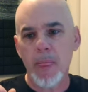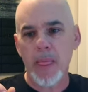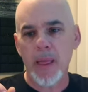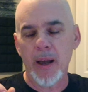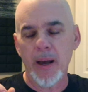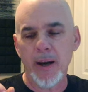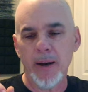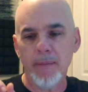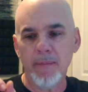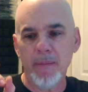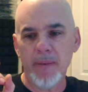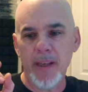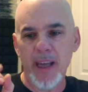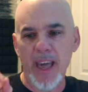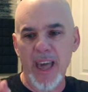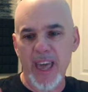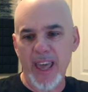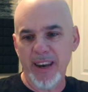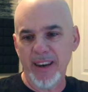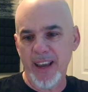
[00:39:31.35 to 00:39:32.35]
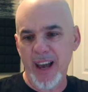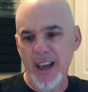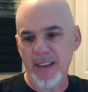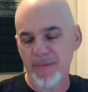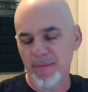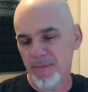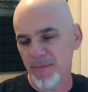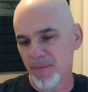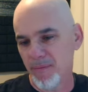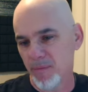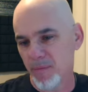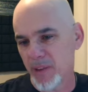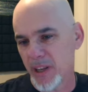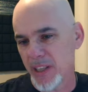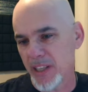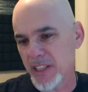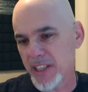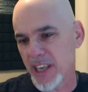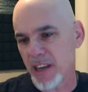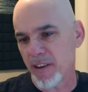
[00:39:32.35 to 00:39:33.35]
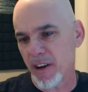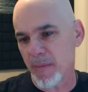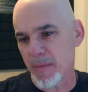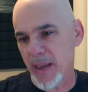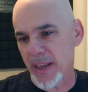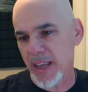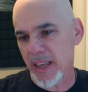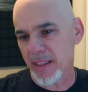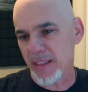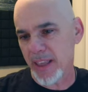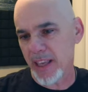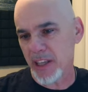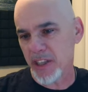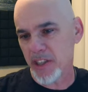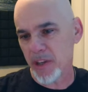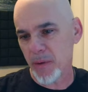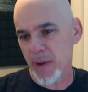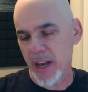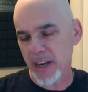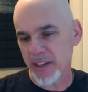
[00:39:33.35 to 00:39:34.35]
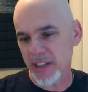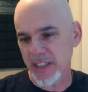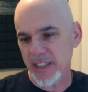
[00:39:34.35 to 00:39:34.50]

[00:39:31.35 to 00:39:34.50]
um, and I considering making these two actually